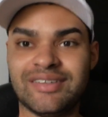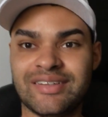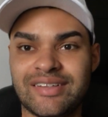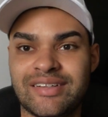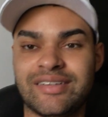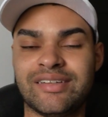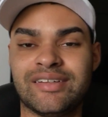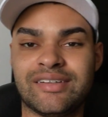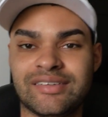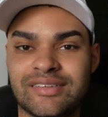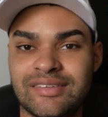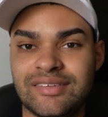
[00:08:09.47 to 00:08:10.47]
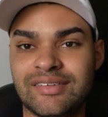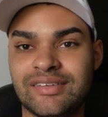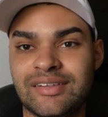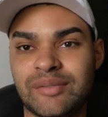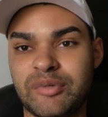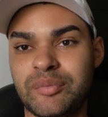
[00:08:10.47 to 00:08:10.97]
and
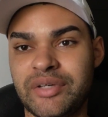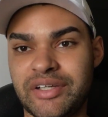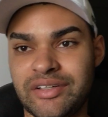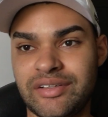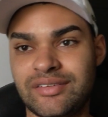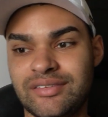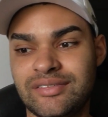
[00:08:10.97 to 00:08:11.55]
I'm gonna make it.